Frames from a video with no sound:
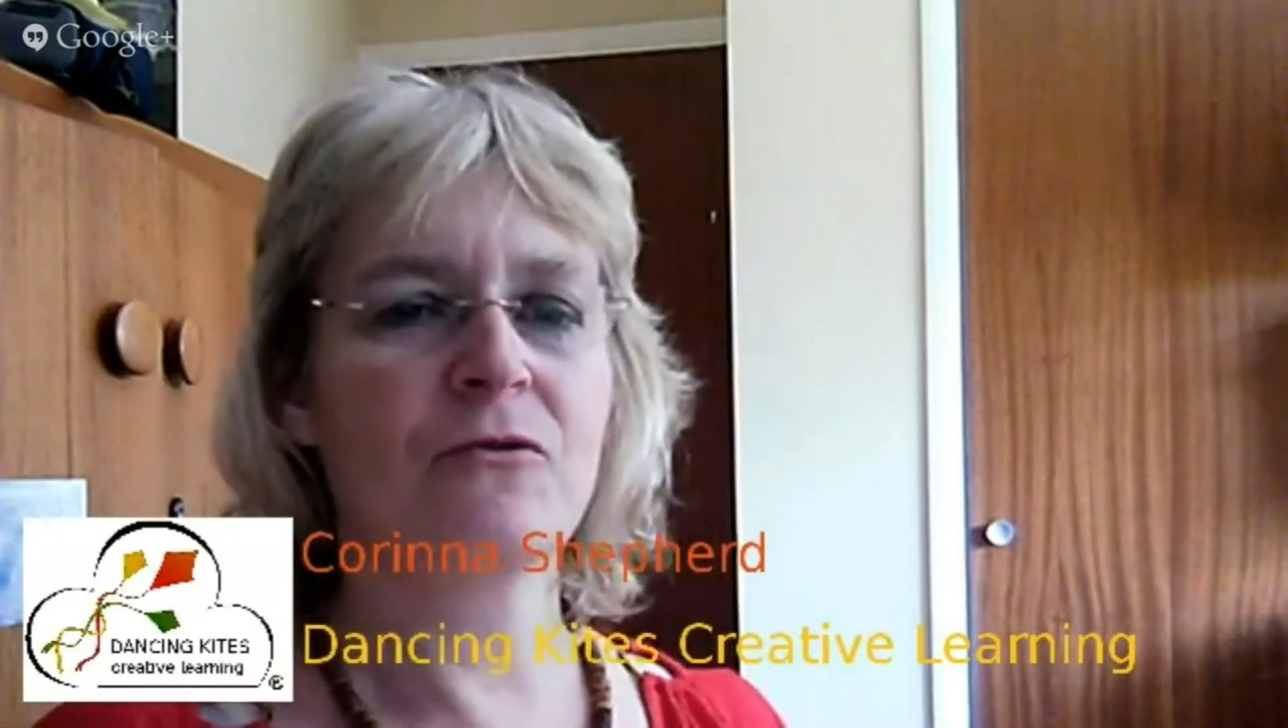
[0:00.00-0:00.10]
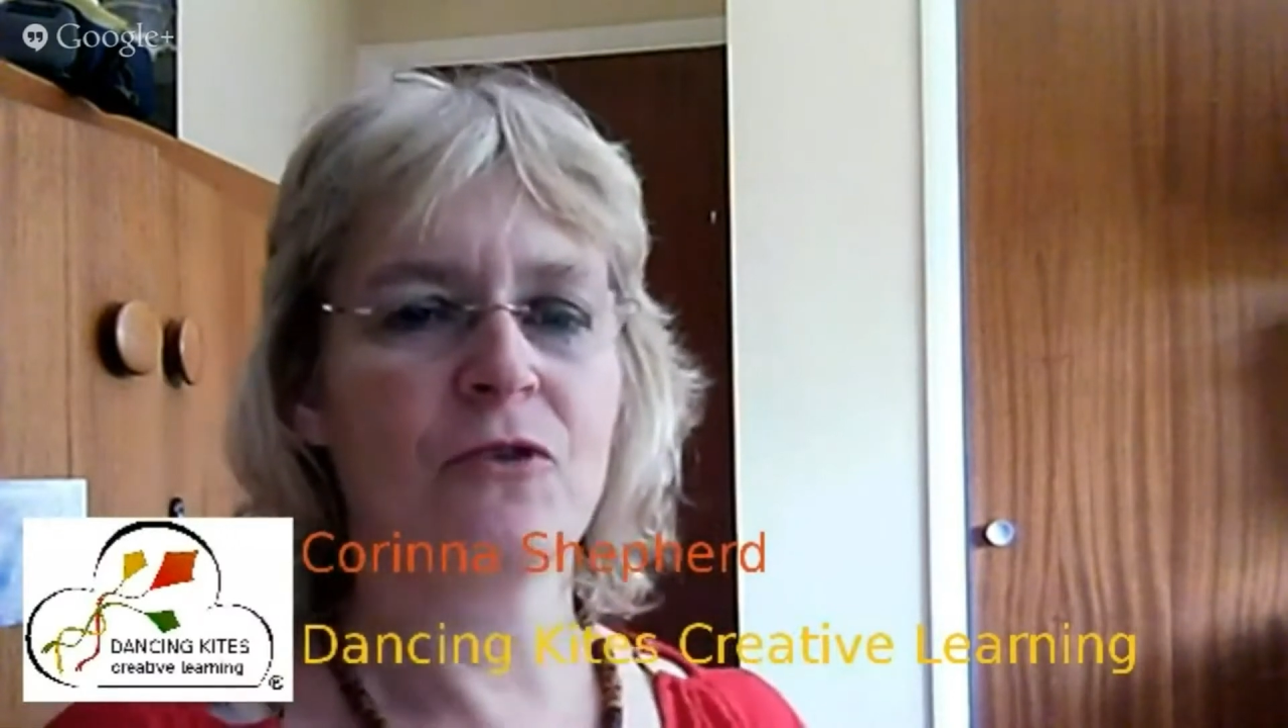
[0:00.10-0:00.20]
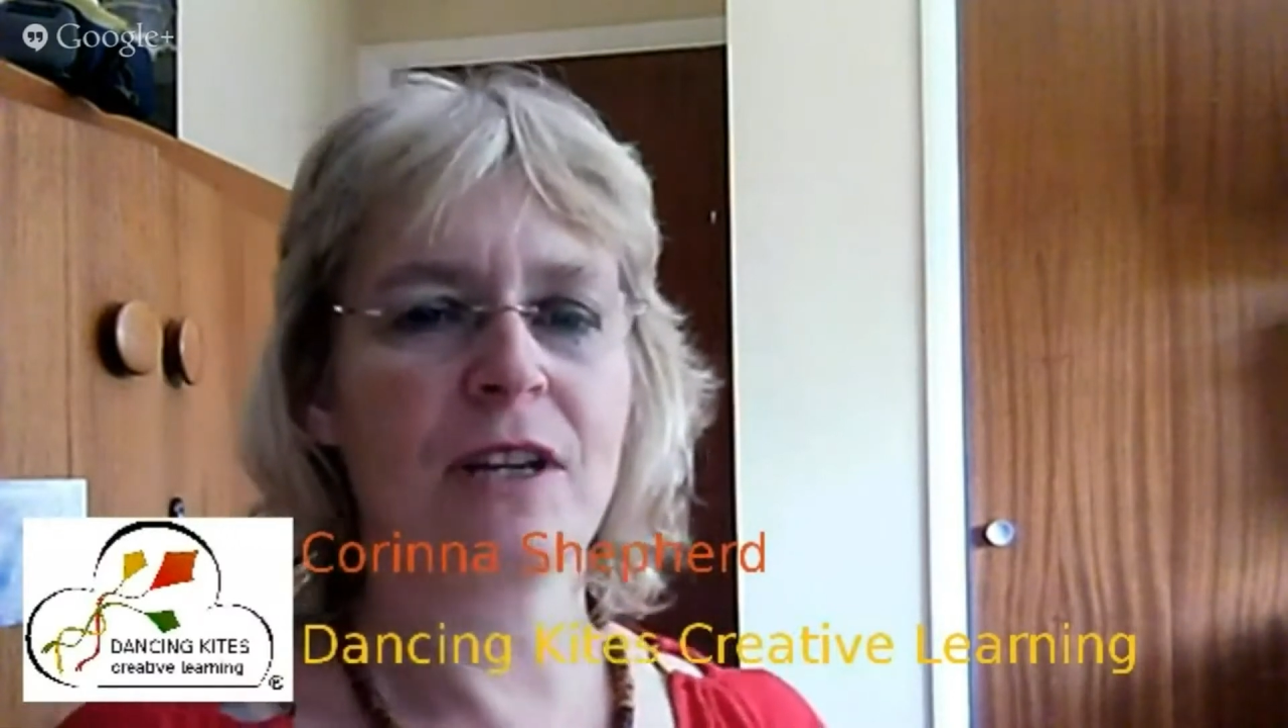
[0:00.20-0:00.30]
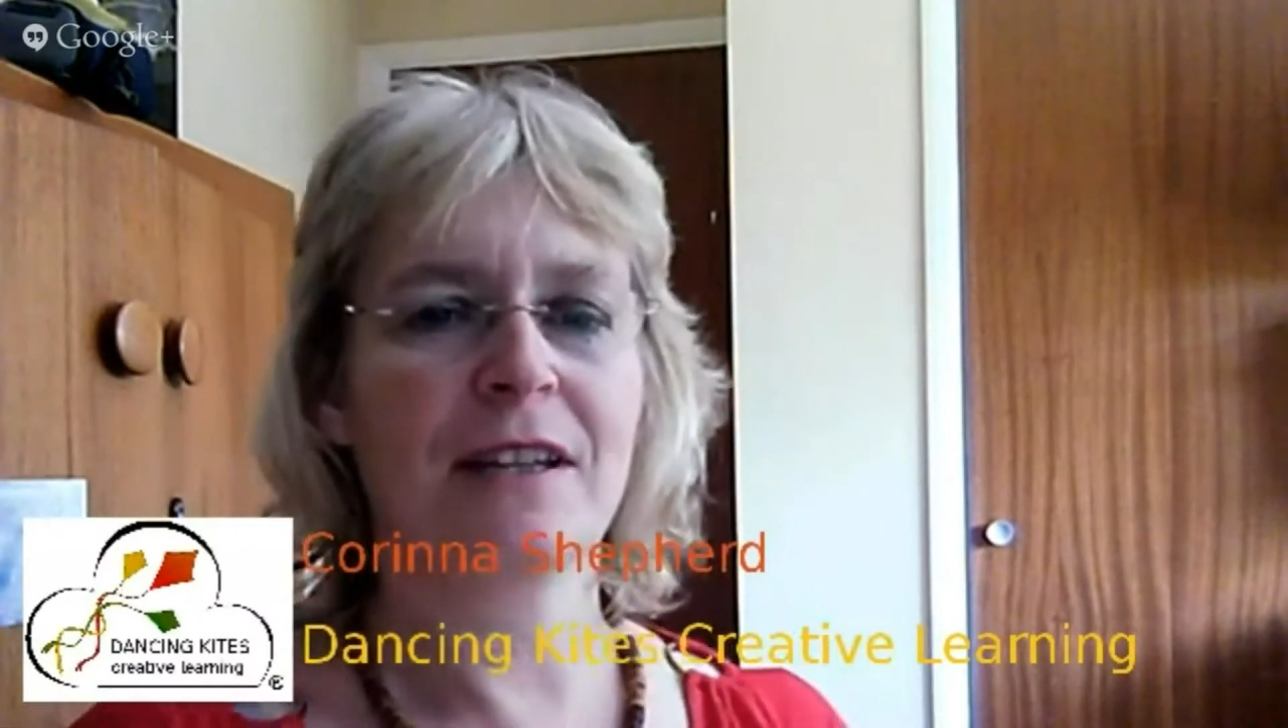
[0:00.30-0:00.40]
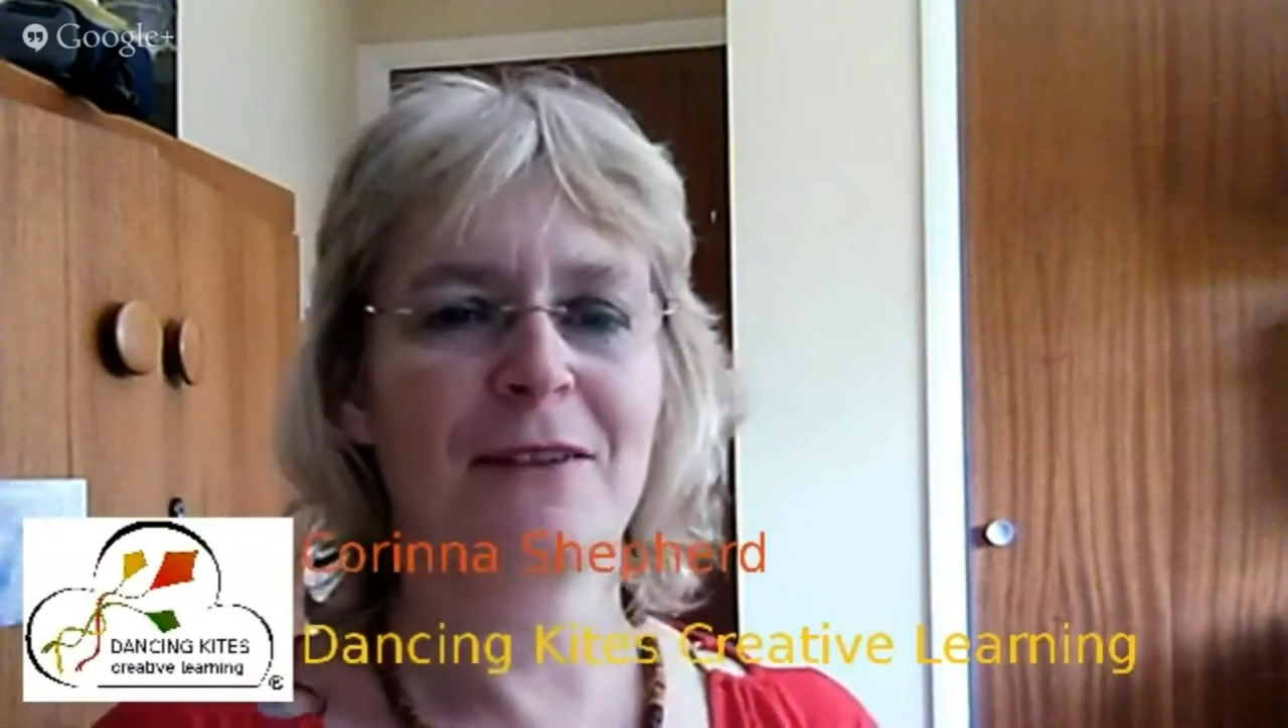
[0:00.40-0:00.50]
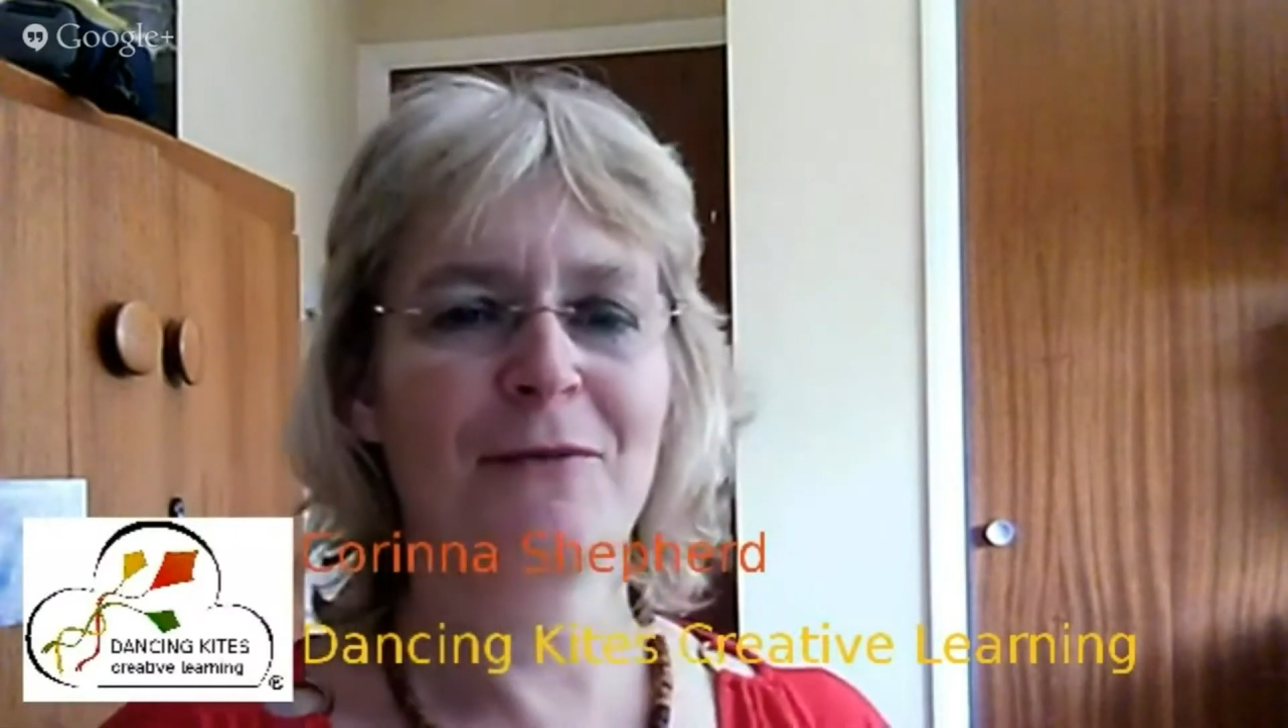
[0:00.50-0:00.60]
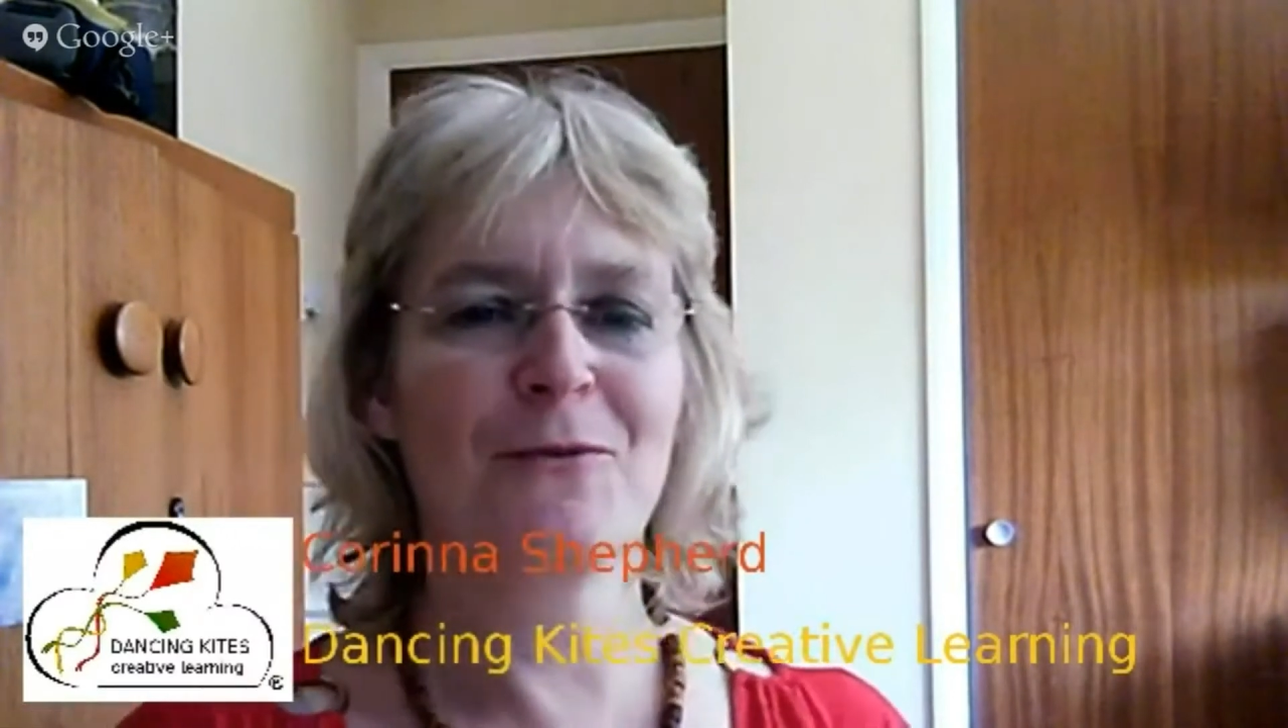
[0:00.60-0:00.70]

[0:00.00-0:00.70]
drink enough